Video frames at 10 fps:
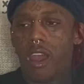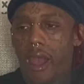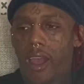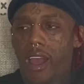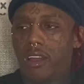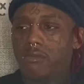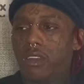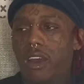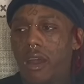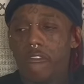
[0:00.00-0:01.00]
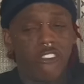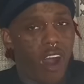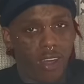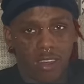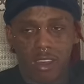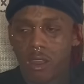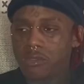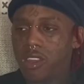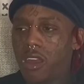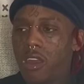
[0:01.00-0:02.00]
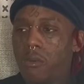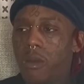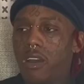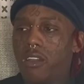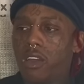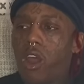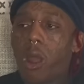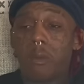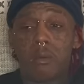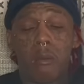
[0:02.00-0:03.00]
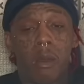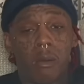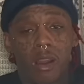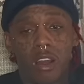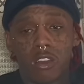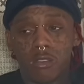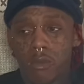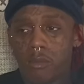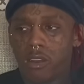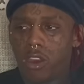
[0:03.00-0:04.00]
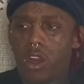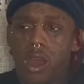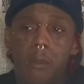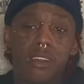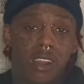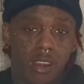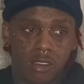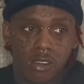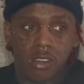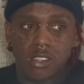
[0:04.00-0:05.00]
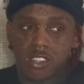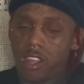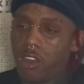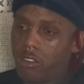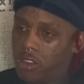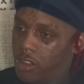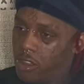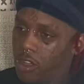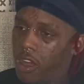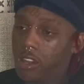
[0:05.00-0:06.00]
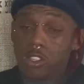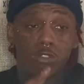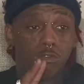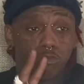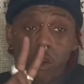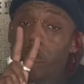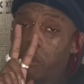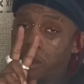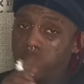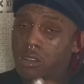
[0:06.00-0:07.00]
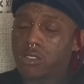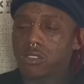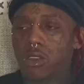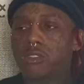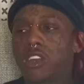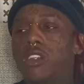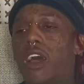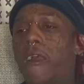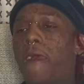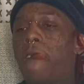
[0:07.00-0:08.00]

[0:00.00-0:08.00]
I got a father, you know what I'm saying? an RP my mama, I love you, mama. Now I got my nana still here. Two, both my nanas, you know what I'm saying? Like,